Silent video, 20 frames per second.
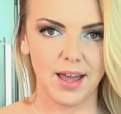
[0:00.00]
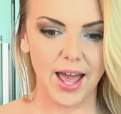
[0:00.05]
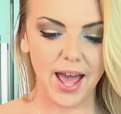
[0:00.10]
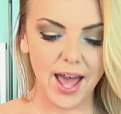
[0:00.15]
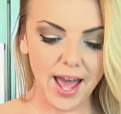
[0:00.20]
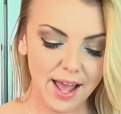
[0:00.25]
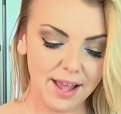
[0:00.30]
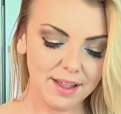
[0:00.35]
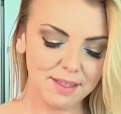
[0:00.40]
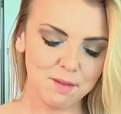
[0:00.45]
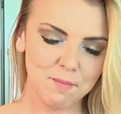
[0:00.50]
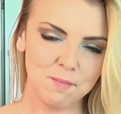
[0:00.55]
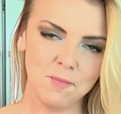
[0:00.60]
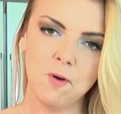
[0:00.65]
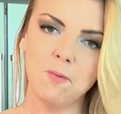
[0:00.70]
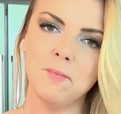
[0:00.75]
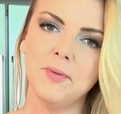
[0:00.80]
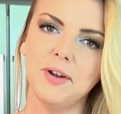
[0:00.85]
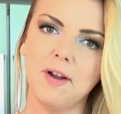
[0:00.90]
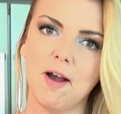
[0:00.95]
And the
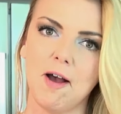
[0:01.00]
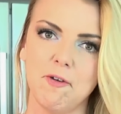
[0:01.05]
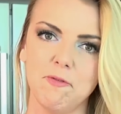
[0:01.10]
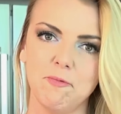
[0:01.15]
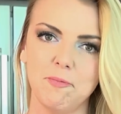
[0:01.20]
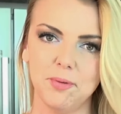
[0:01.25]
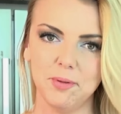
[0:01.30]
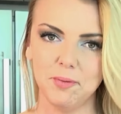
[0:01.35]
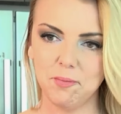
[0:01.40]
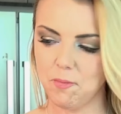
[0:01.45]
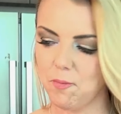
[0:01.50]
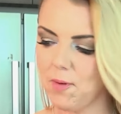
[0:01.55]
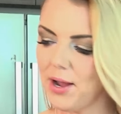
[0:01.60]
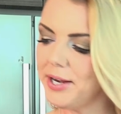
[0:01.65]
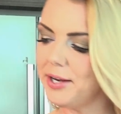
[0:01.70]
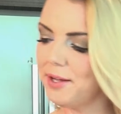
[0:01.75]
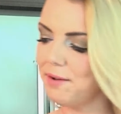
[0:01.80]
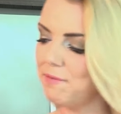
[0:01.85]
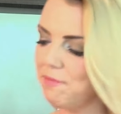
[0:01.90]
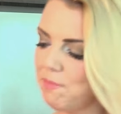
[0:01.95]
moment I've been
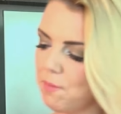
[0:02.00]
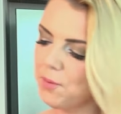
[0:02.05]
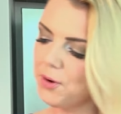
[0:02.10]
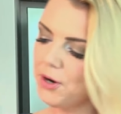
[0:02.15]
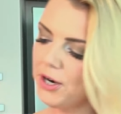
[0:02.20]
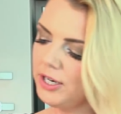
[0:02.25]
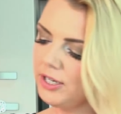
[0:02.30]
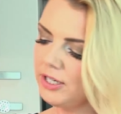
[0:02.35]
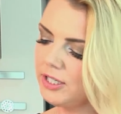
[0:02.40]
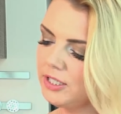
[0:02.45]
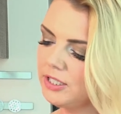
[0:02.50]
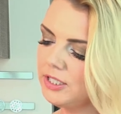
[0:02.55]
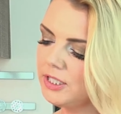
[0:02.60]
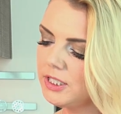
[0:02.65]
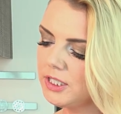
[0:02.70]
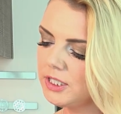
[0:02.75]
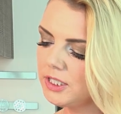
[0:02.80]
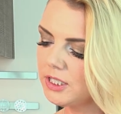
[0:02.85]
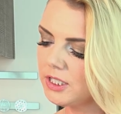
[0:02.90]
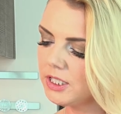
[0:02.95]
waiting for,
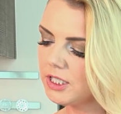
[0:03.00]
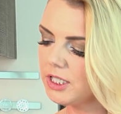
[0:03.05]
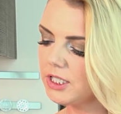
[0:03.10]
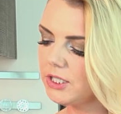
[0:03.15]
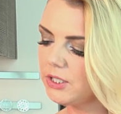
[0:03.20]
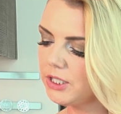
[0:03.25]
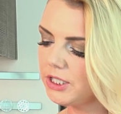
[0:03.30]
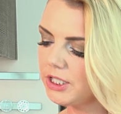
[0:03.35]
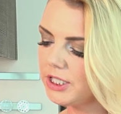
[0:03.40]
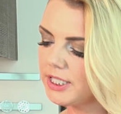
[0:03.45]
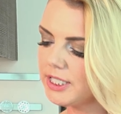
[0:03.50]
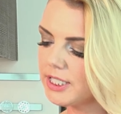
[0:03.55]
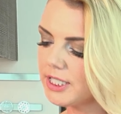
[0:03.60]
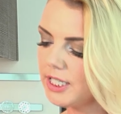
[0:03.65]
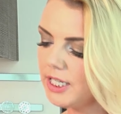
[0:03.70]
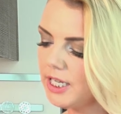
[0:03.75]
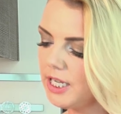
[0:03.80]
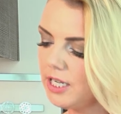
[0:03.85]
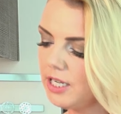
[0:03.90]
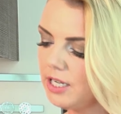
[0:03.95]
we're just
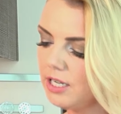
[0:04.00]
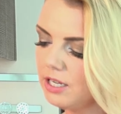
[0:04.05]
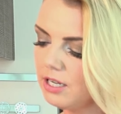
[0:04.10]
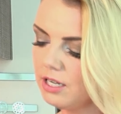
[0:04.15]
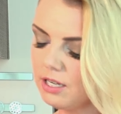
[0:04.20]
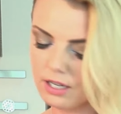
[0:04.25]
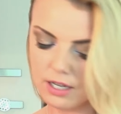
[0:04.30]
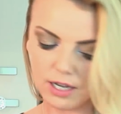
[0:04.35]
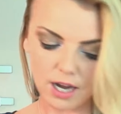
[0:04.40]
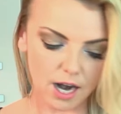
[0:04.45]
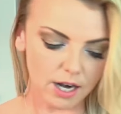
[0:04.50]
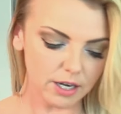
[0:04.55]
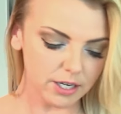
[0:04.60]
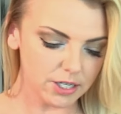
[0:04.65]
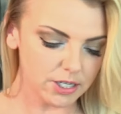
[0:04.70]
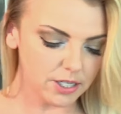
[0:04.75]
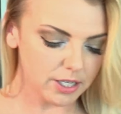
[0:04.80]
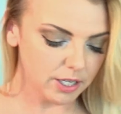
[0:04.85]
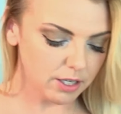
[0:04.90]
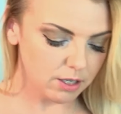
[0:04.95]
gonna
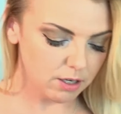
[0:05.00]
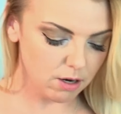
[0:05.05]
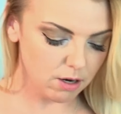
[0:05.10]
garnish it